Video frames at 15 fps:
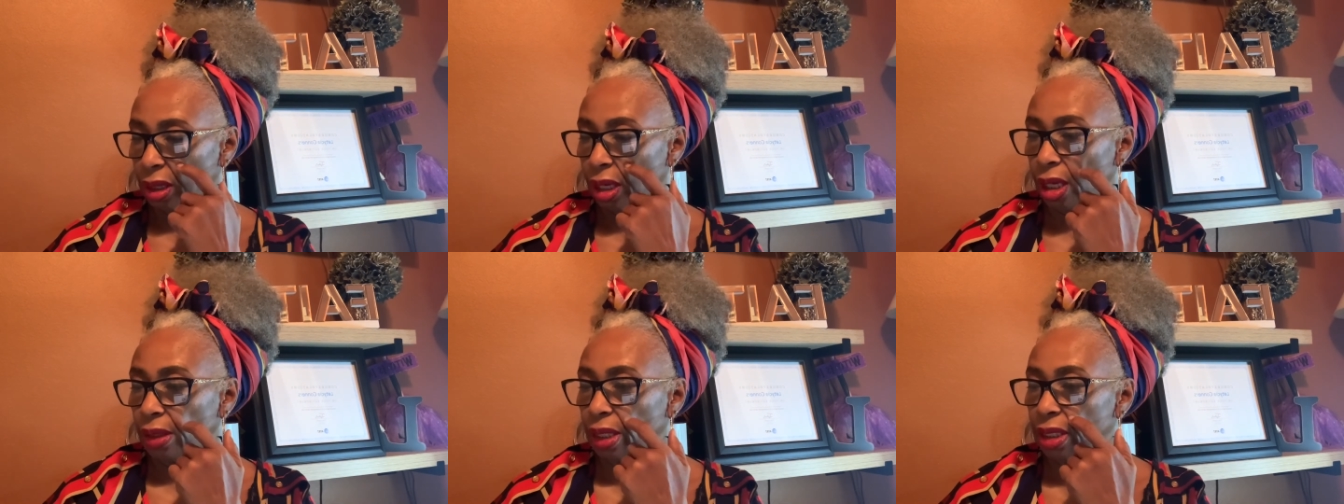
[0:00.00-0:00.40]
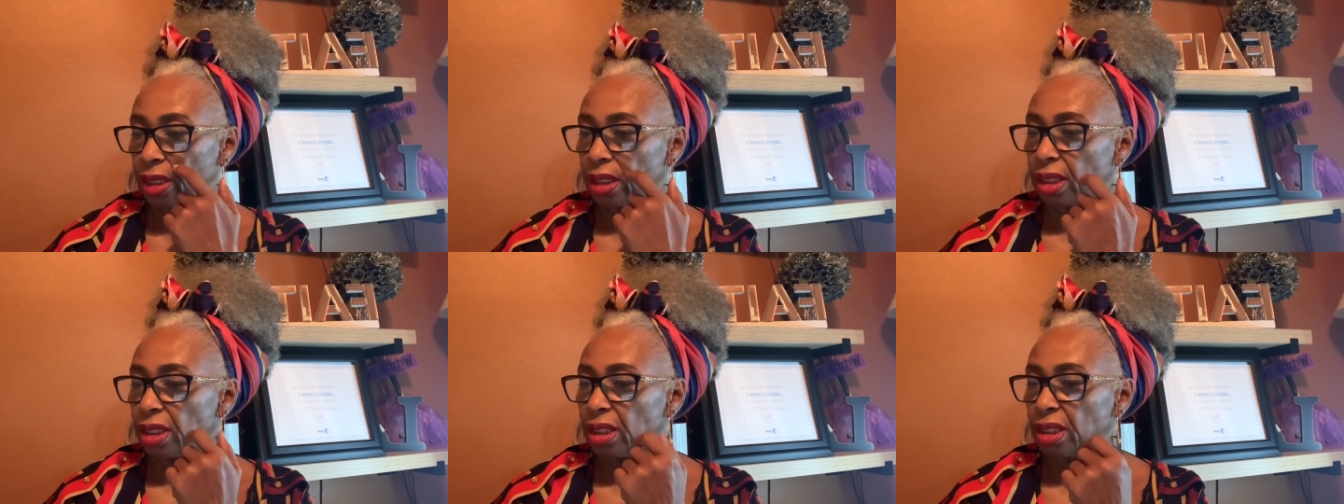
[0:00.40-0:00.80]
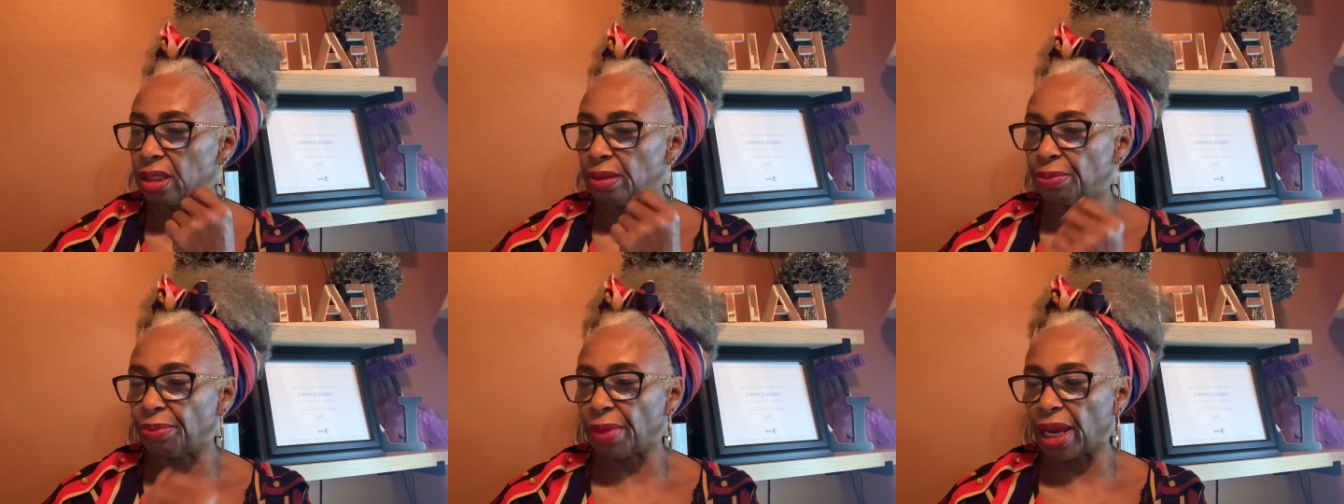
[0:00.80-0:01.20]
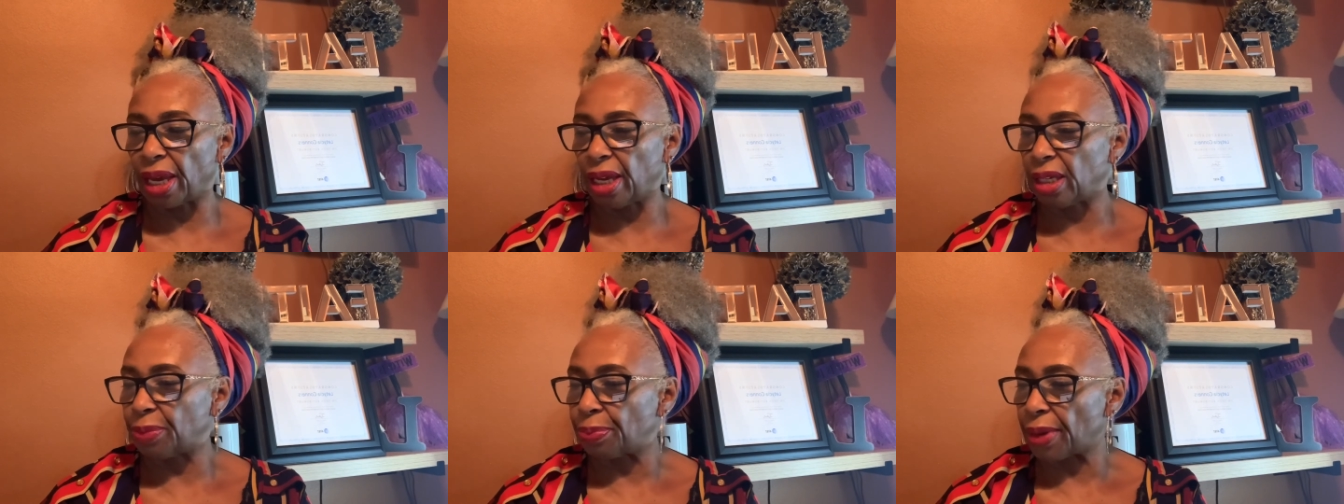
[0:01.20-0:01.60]
And this is
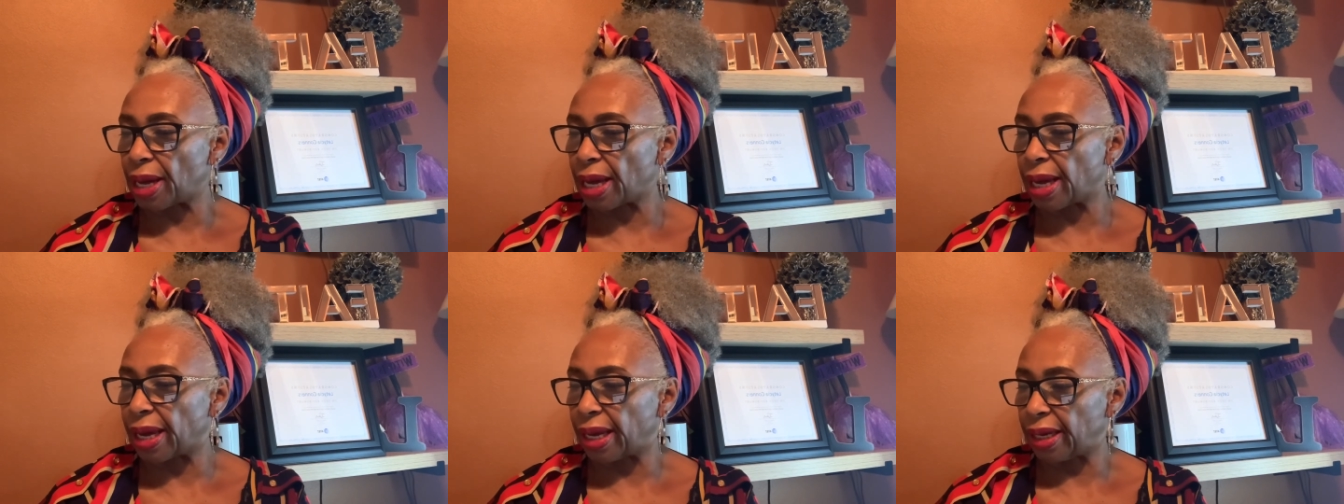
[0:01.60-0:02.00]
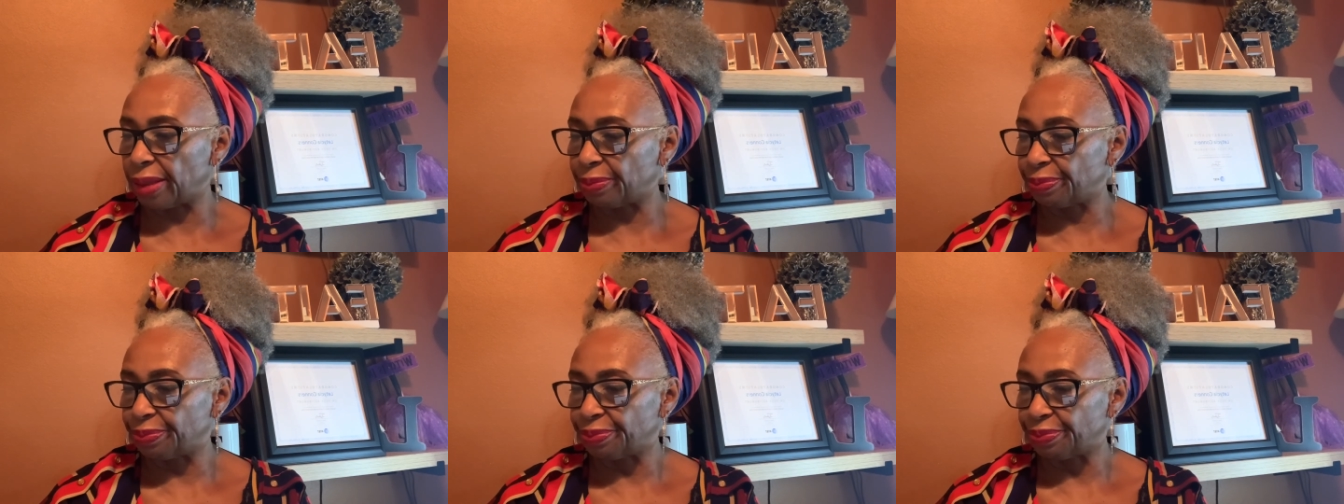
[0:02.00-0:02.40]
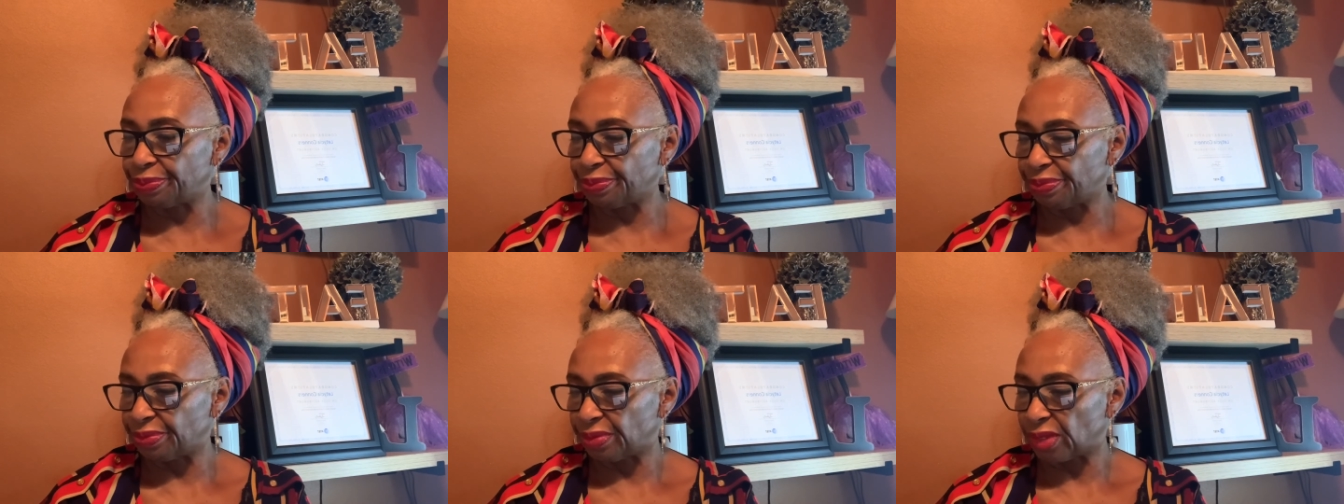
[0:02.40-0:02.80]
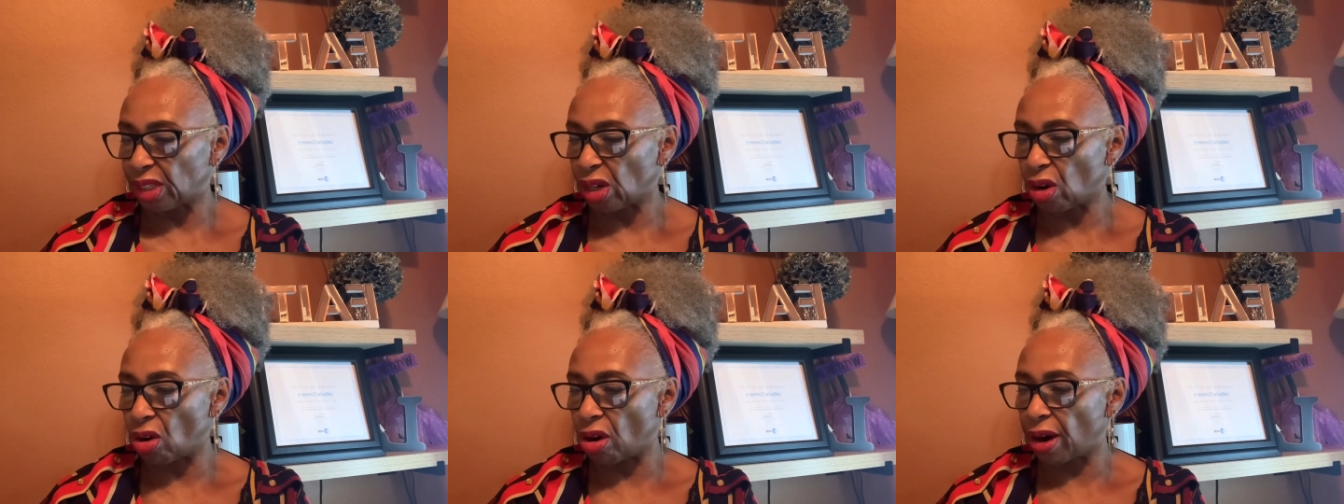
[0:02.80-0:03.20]
made by
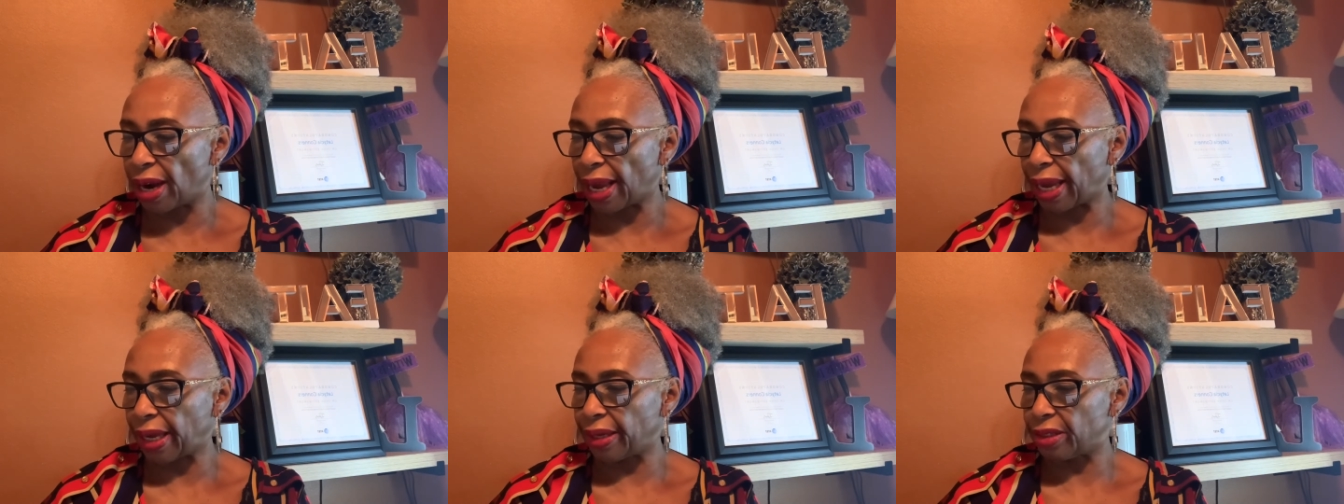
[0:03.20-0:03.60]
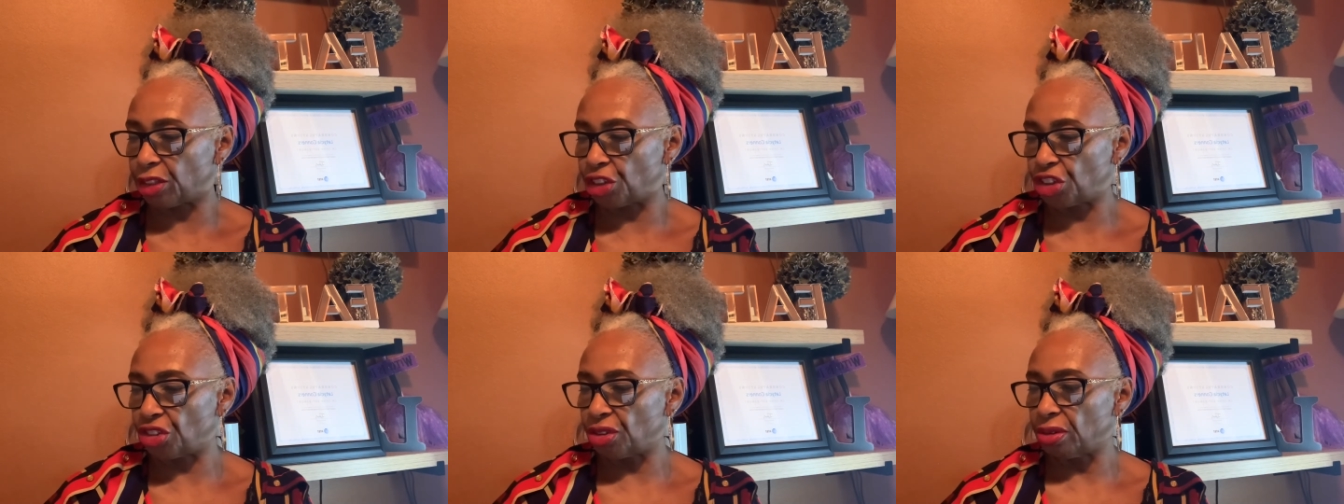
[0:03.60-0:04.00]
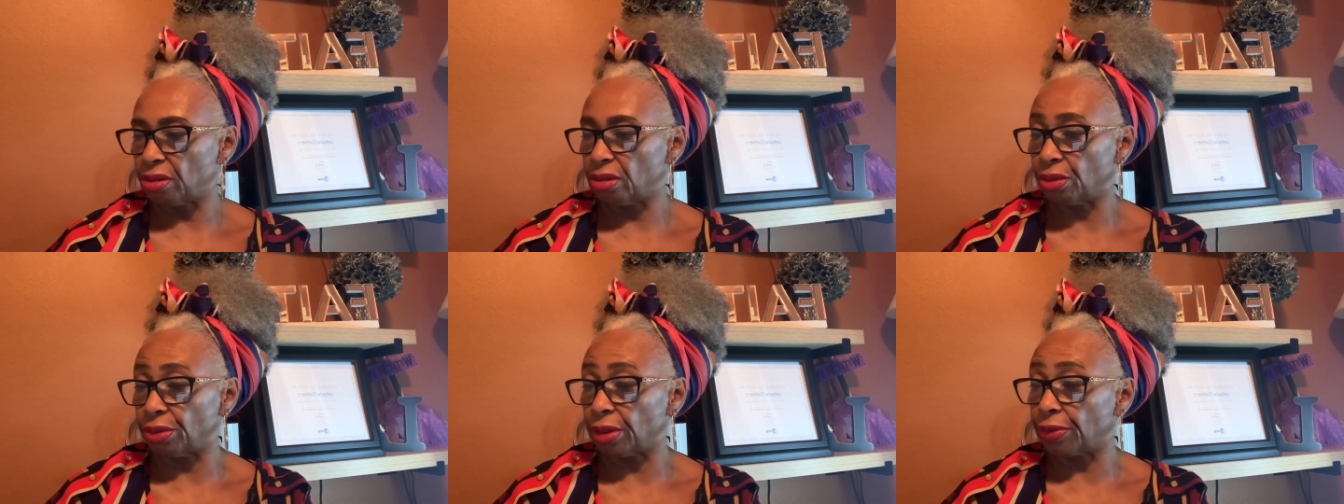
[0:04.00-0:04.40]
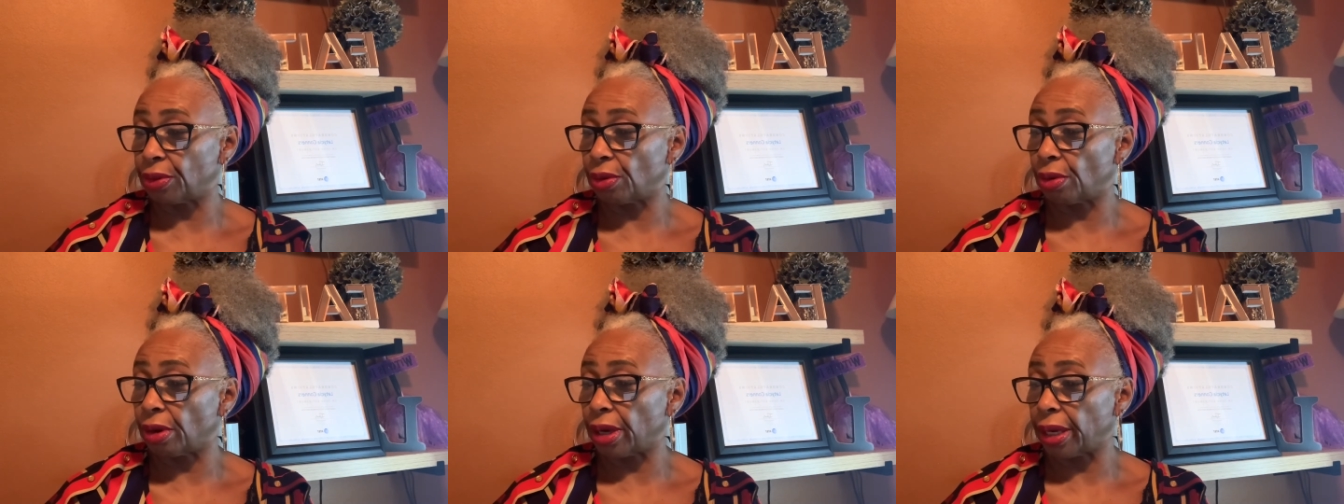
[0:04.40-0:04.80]
RH, whoever
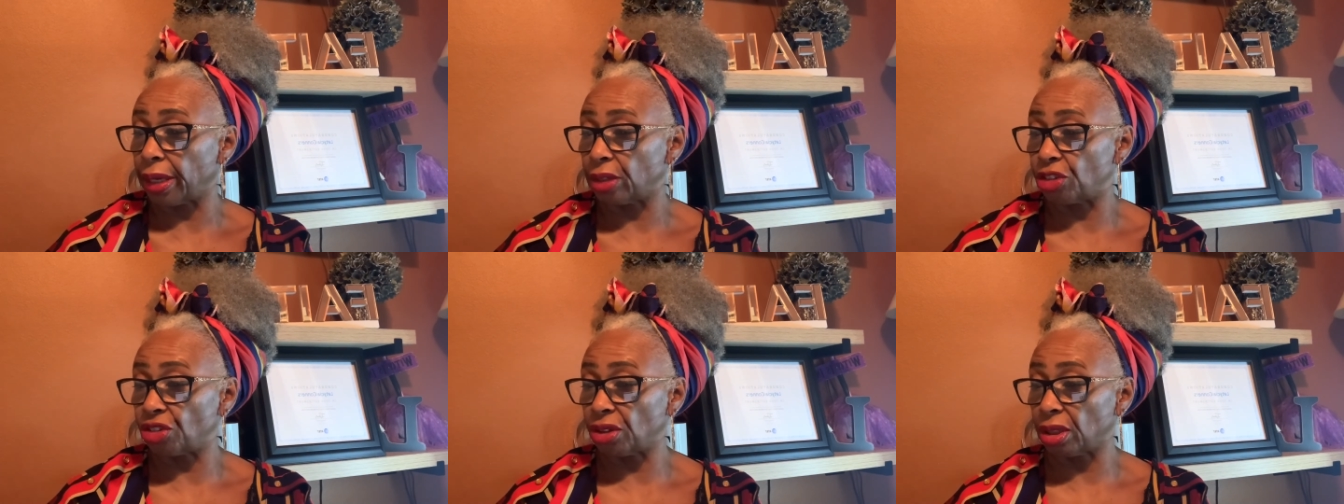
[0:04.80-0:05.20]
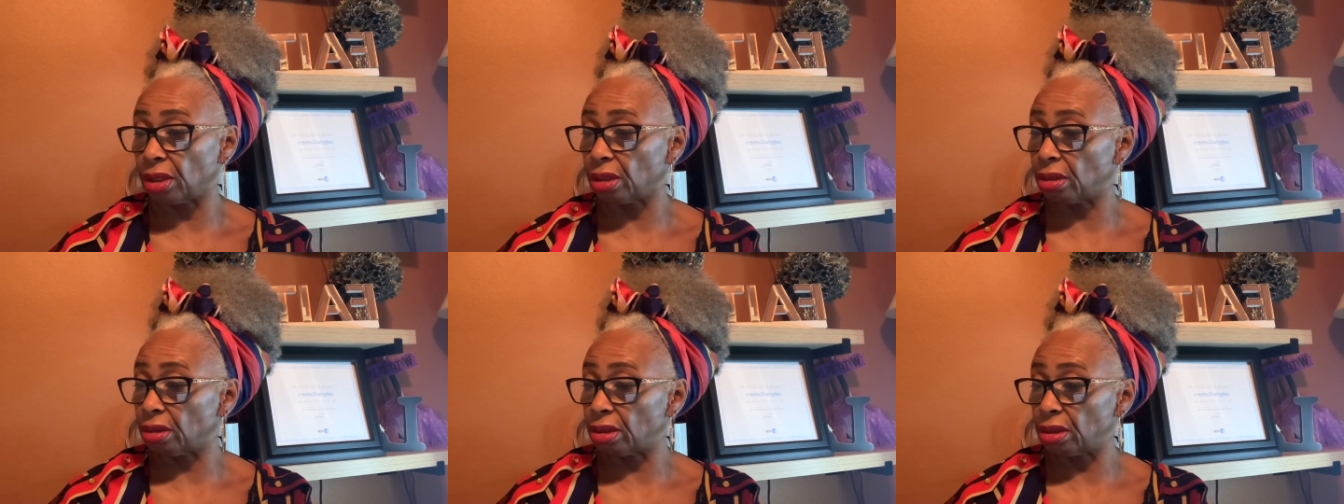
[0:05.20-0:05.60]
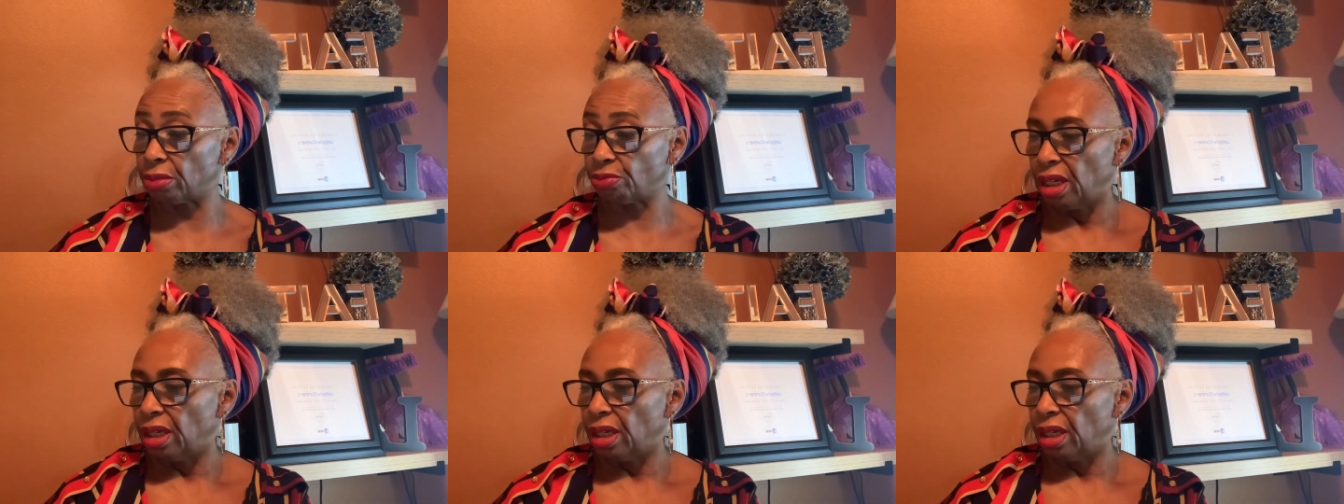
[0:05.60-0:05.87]
RH is.